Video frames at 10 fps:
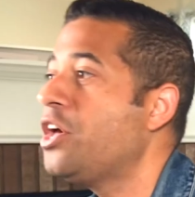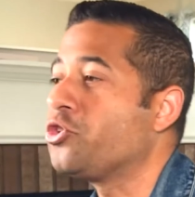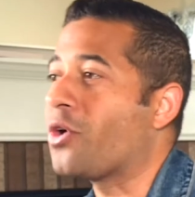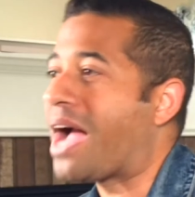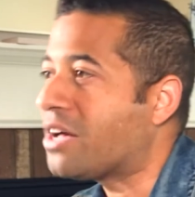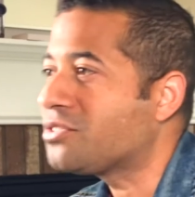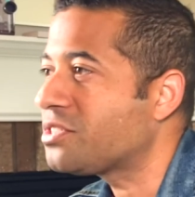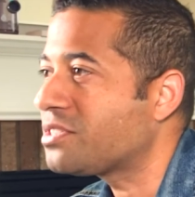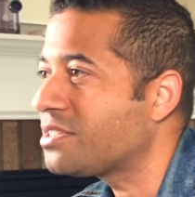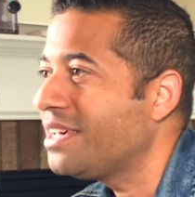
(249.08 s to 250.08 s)
Your
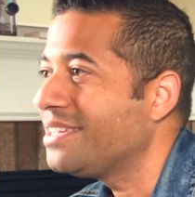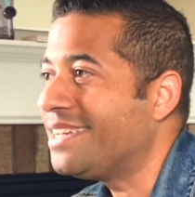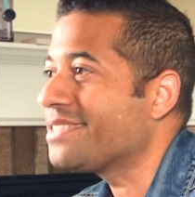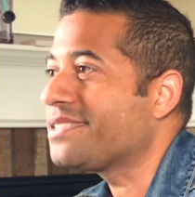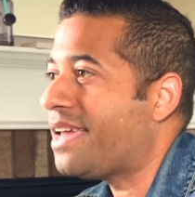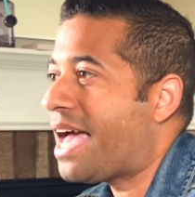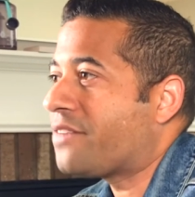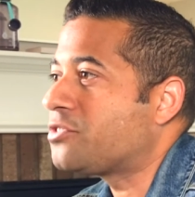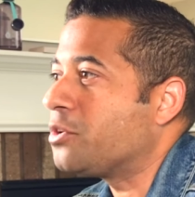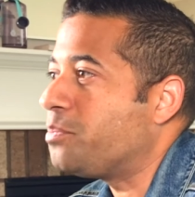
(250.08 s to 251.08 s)
house doesn't
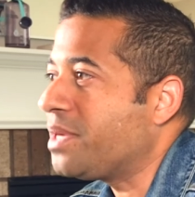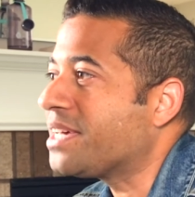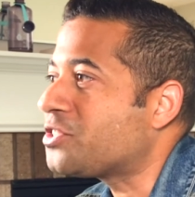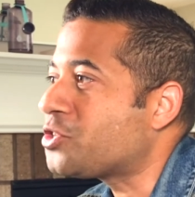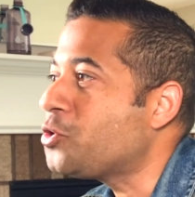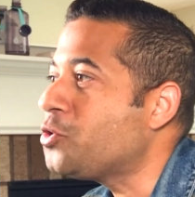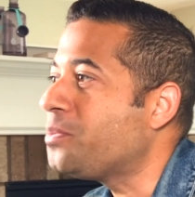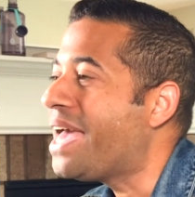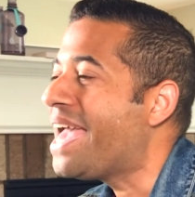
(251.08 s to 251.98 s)
have to be a tomb.